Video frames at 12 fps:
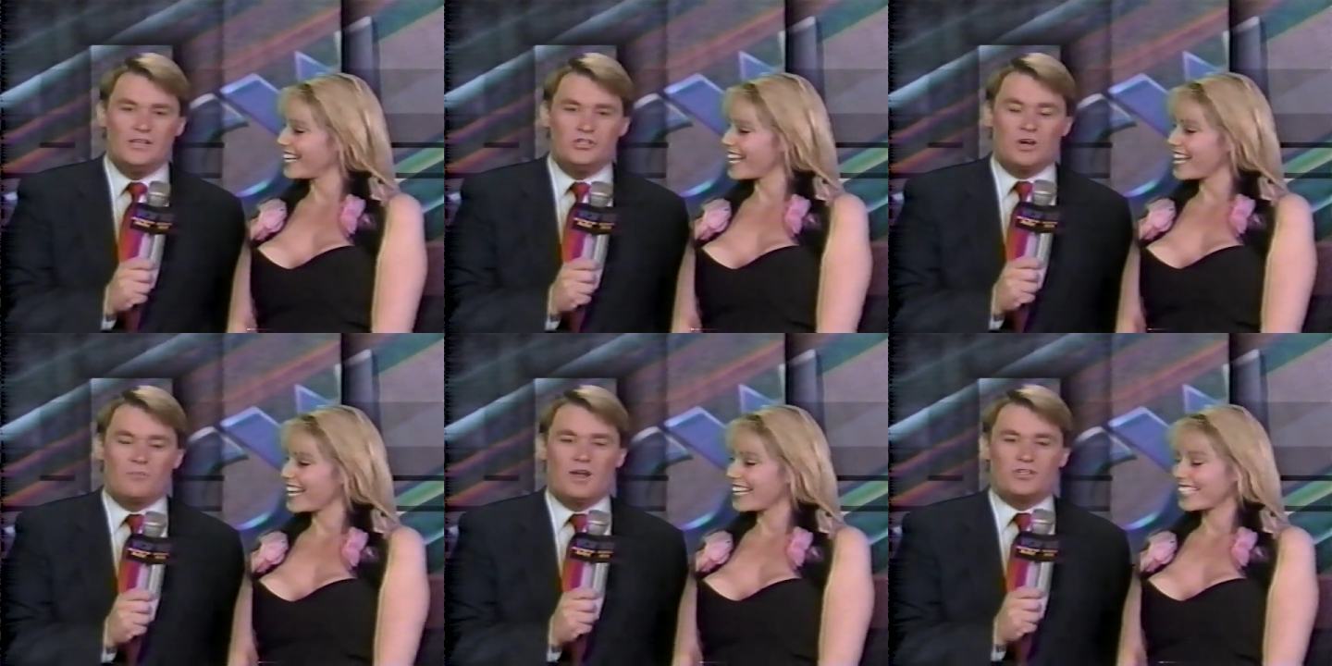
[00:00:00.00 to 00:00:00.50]

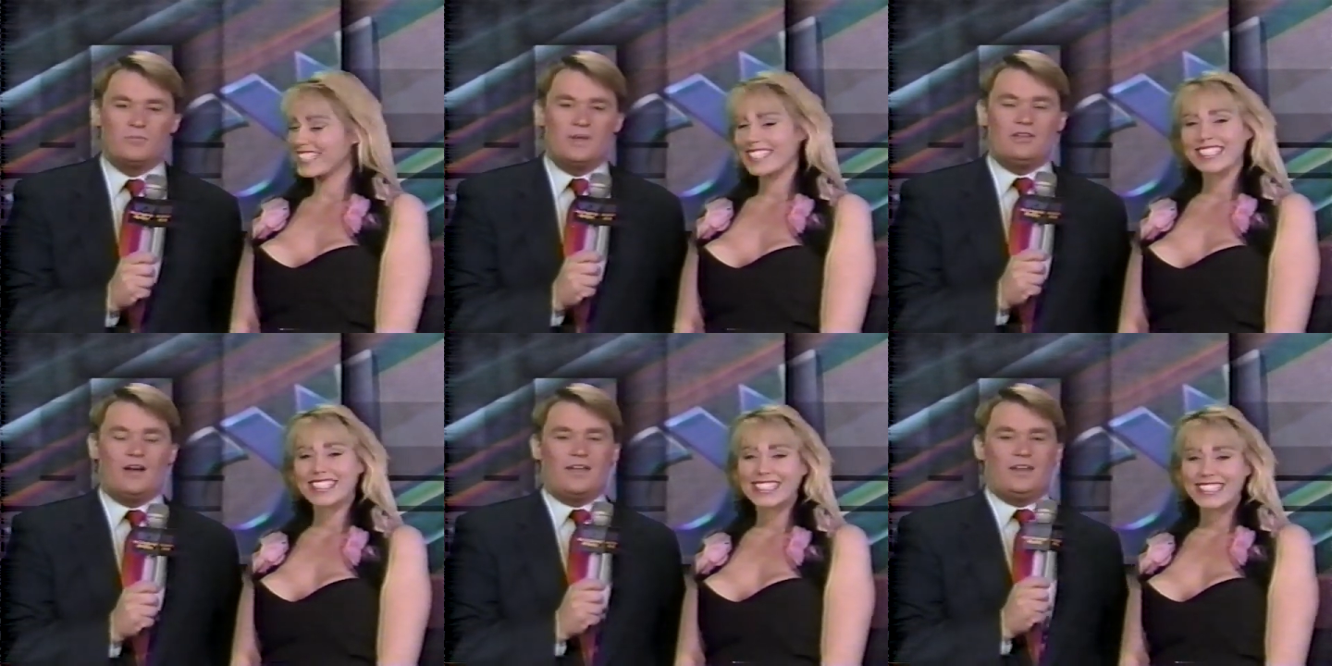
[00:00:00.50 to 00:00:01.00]
Speaker 1: Jim Ross will be
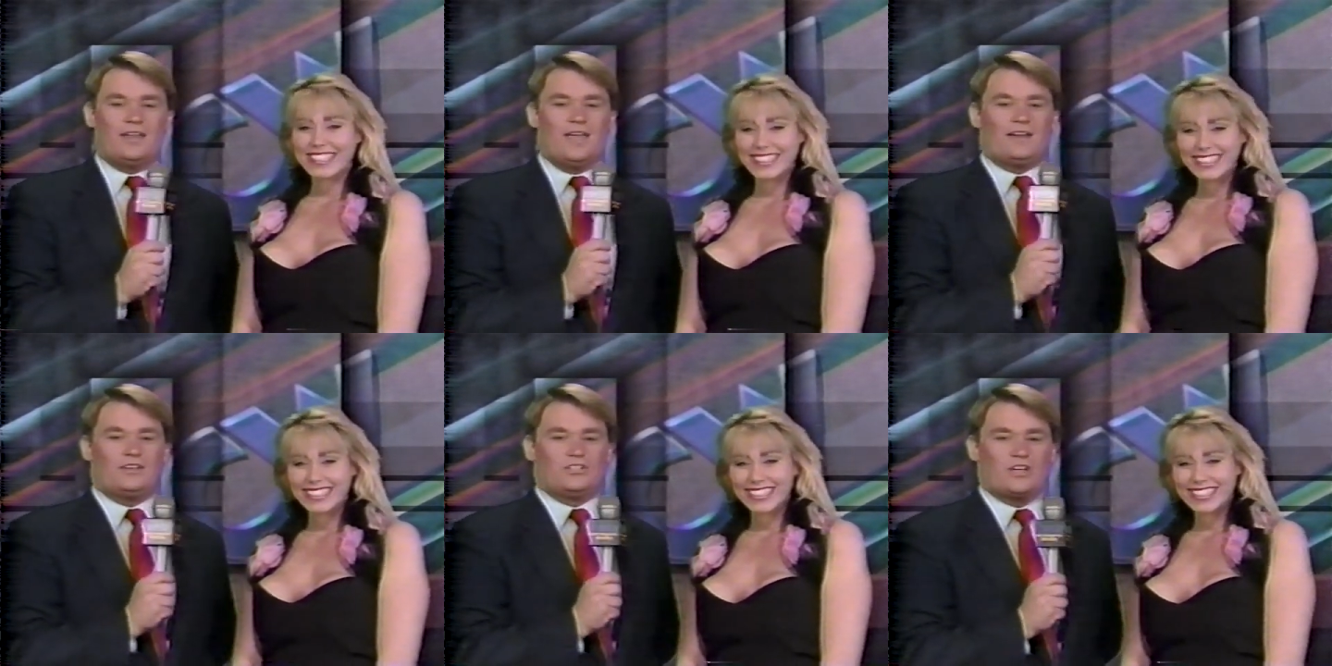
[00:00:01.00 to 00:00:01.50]
talking to
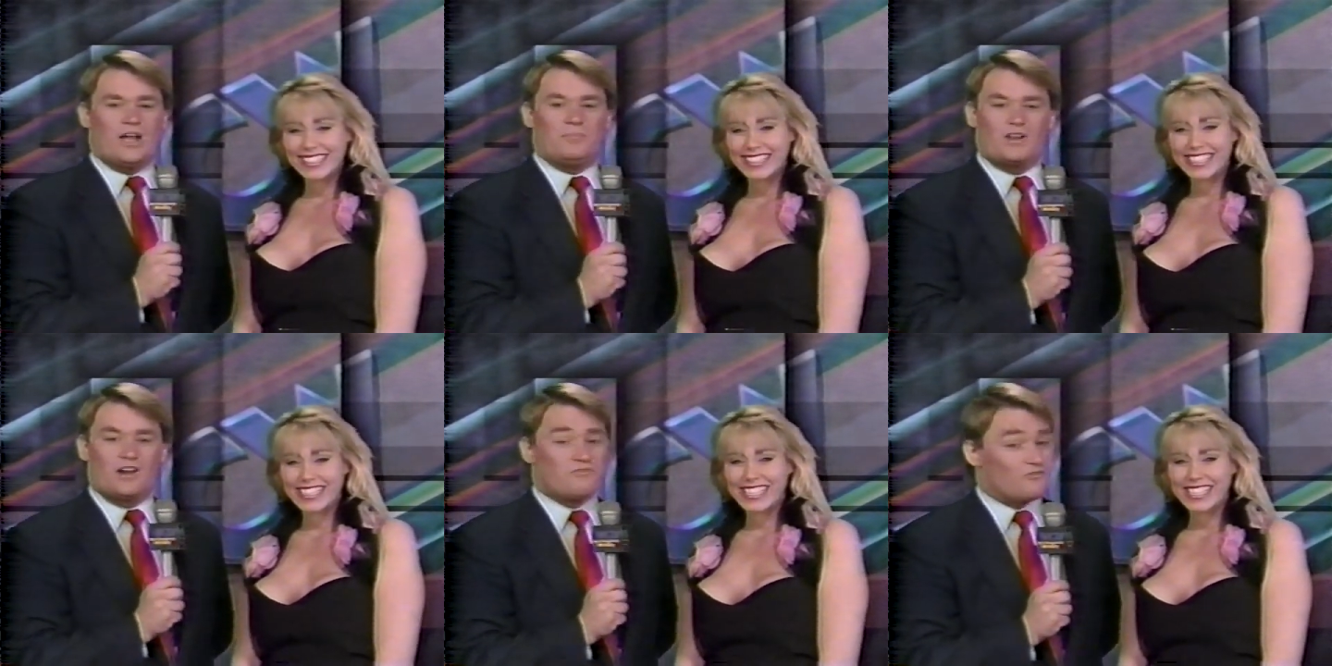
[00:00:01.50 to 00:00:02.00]
Cactus Jack,
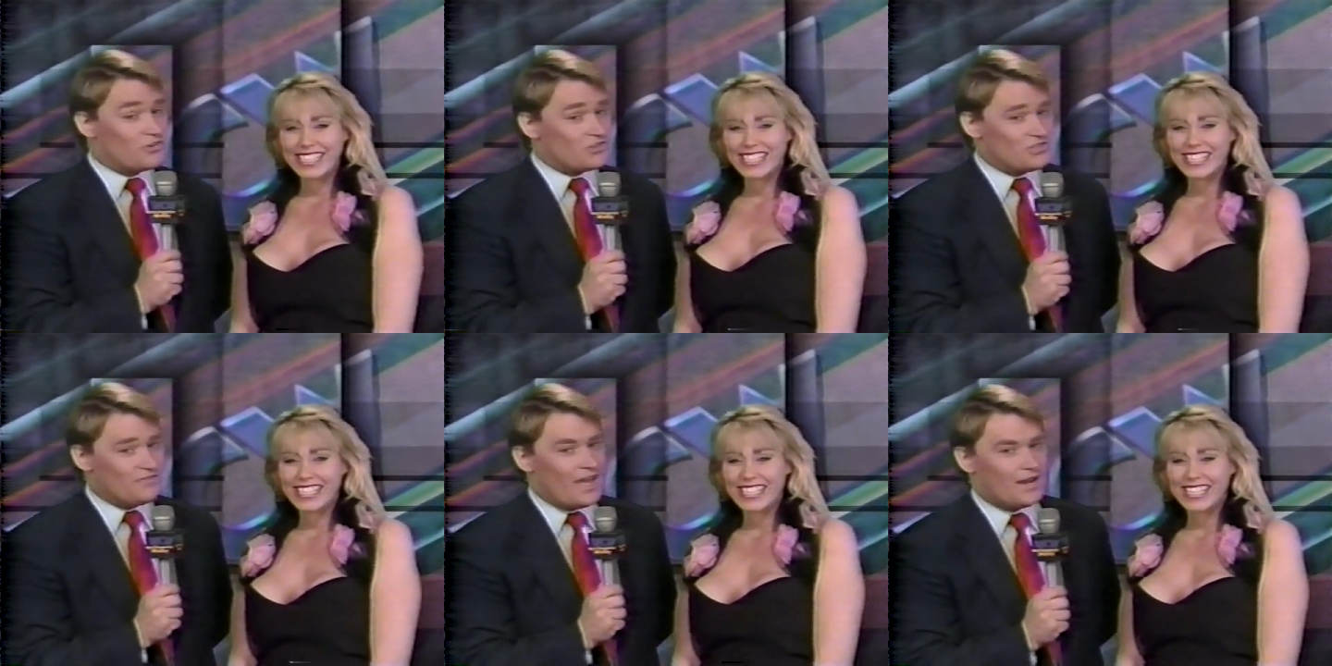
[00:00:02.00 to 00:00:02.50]
but our
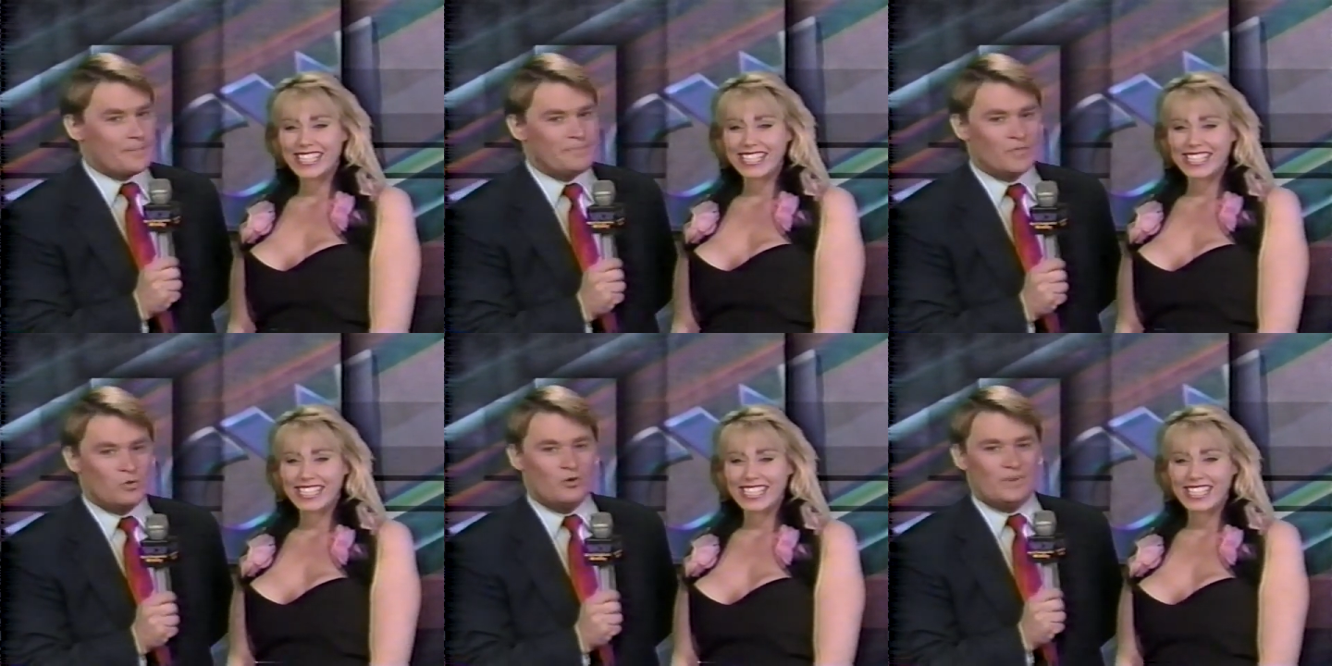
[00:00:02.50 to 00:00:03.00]
first event
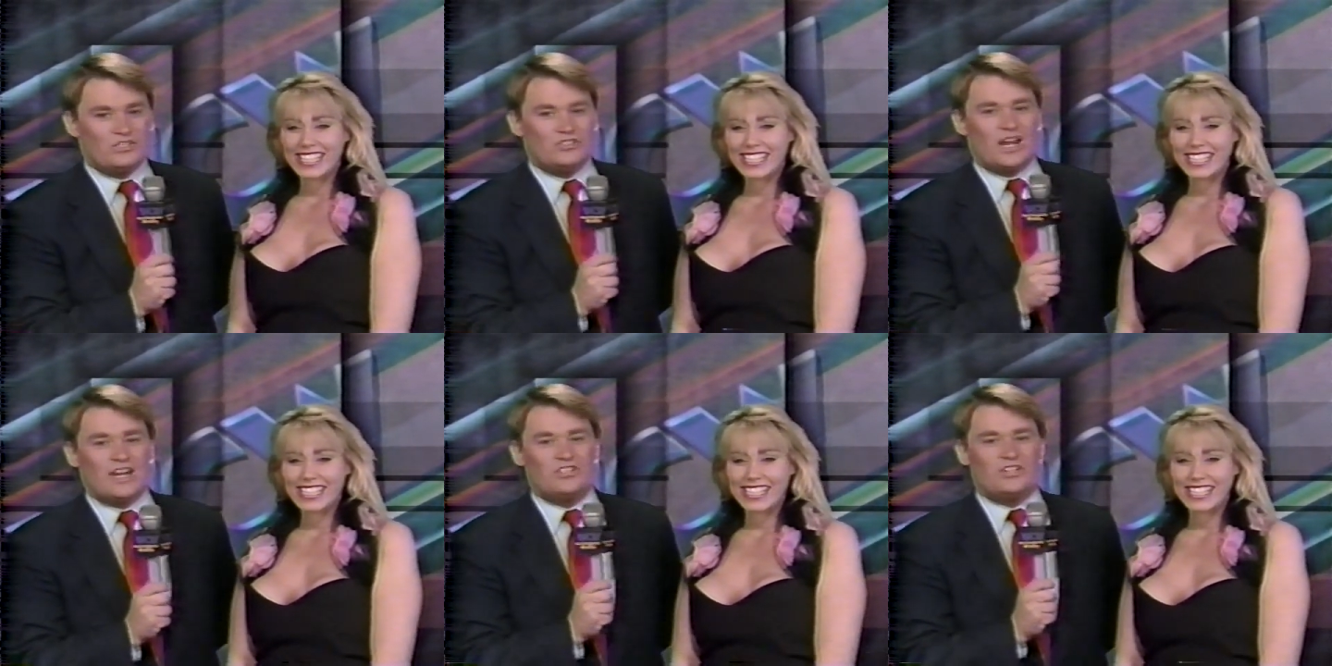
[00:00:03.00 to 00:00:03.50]
will be
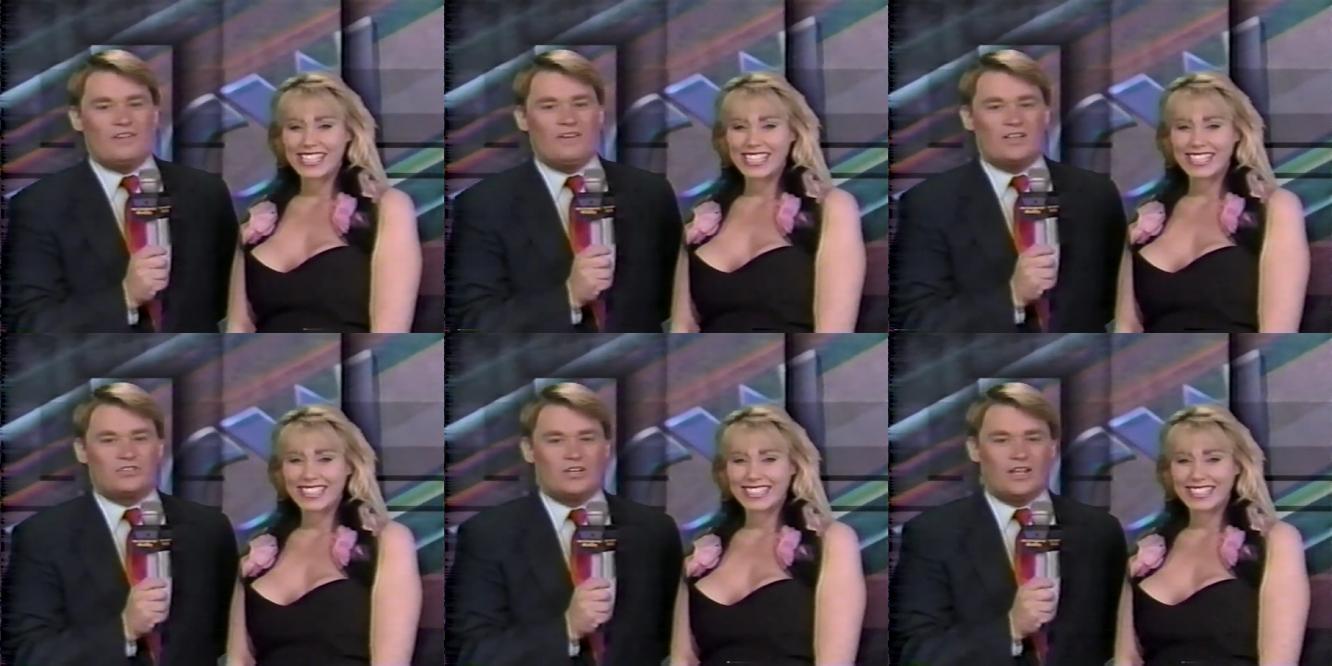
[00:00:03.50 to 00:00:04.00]
stunning Steve
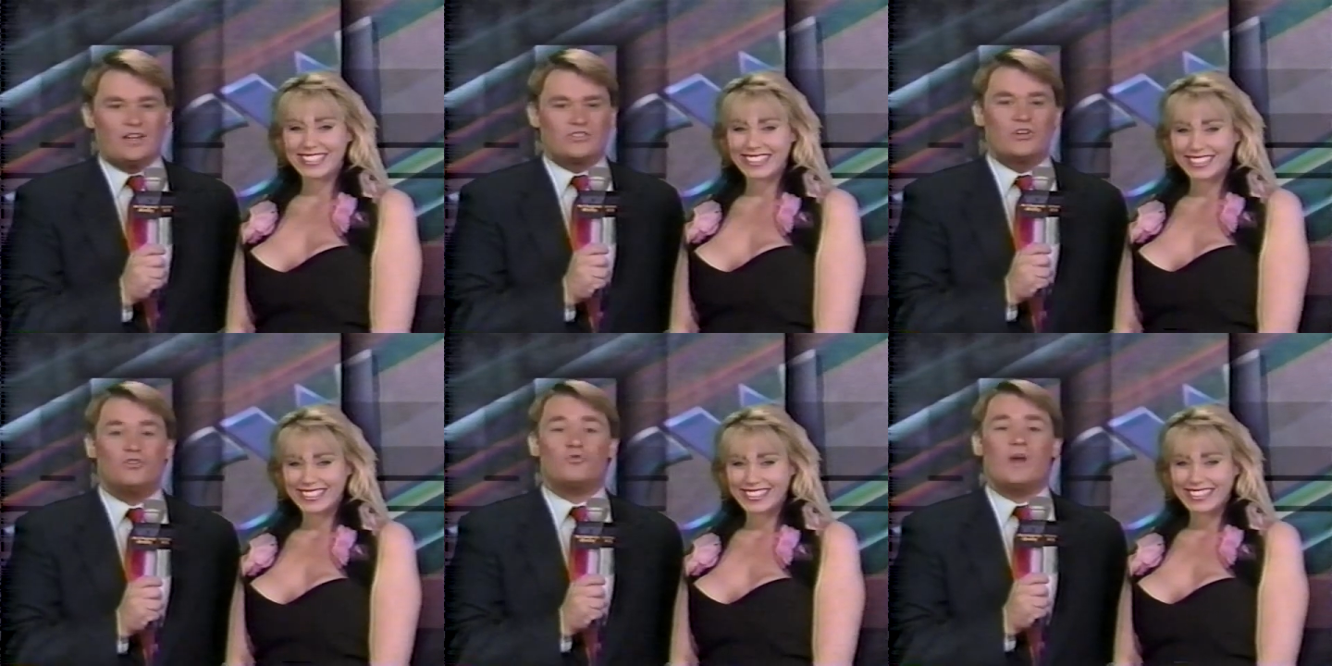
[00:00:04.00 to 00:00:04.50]
Austin
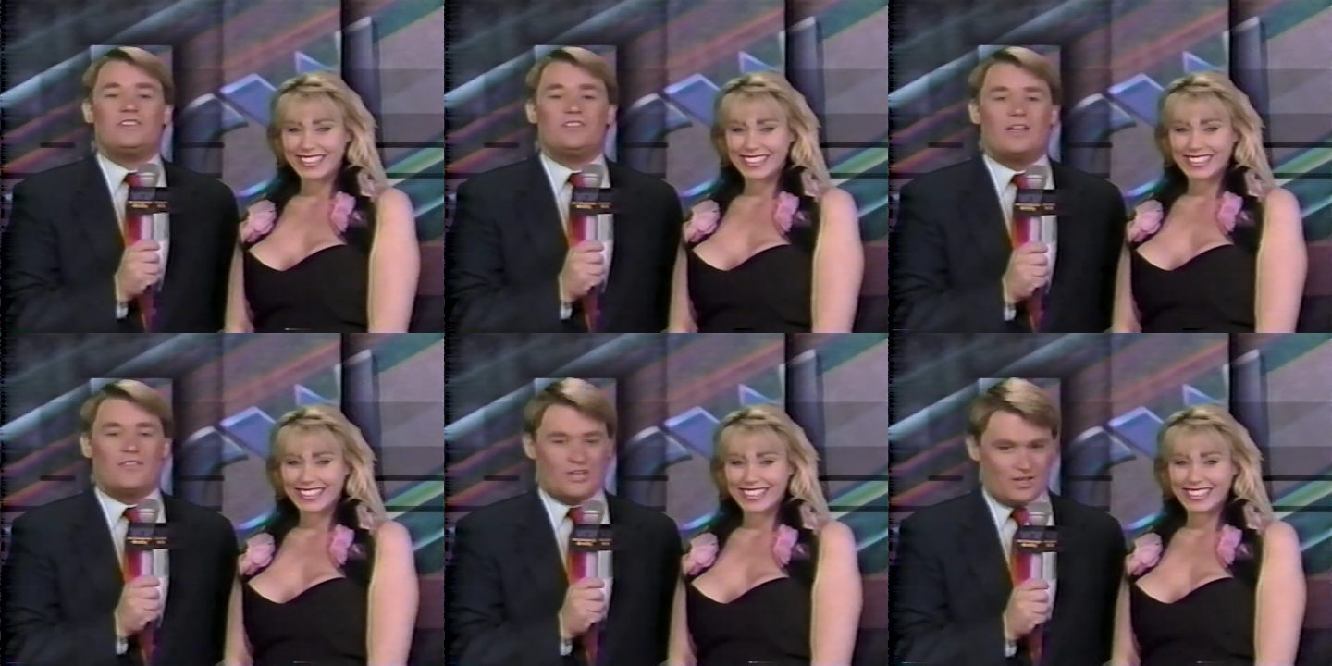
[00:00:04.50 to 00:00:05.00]
against
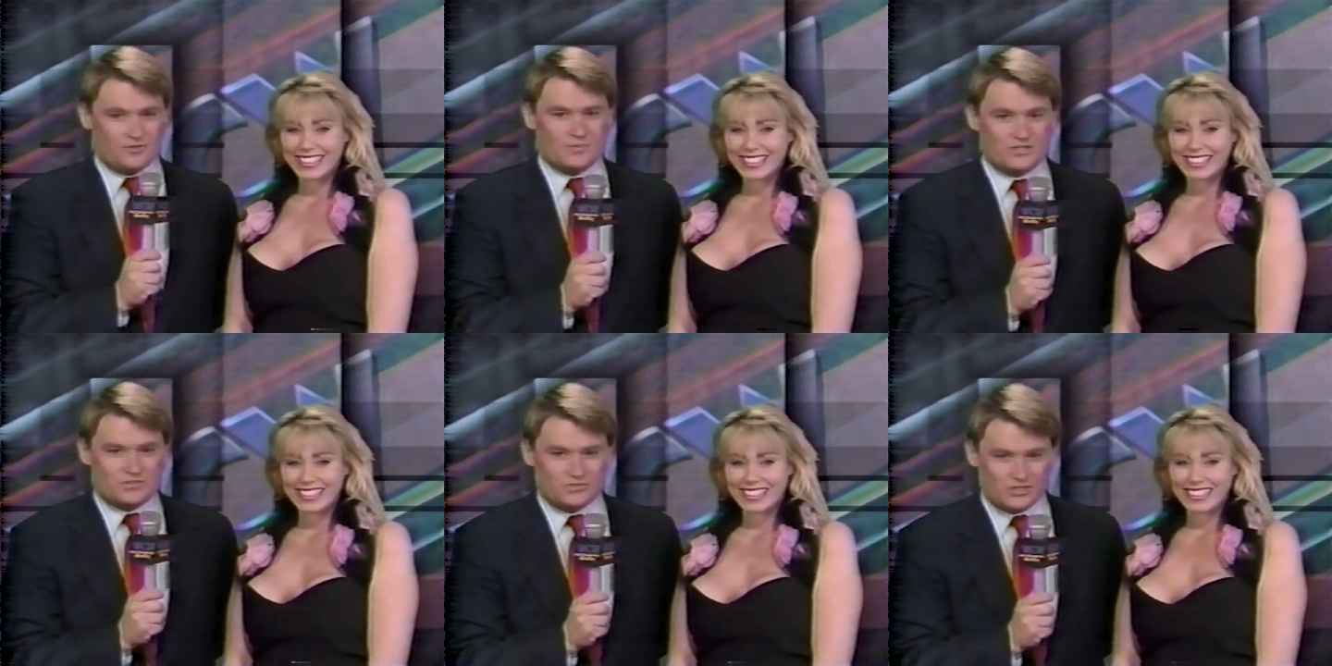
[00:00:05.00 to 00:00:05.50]
Tracy of the Young
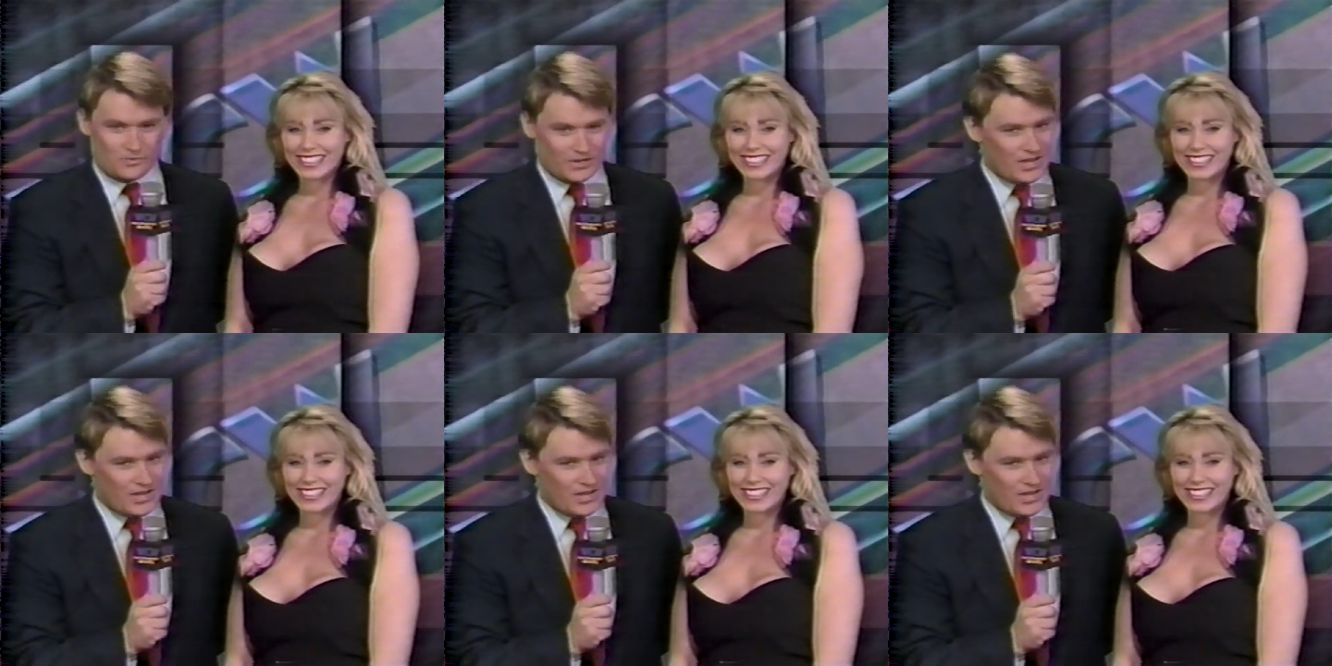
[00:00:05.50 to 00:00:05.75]
Pistols. Here we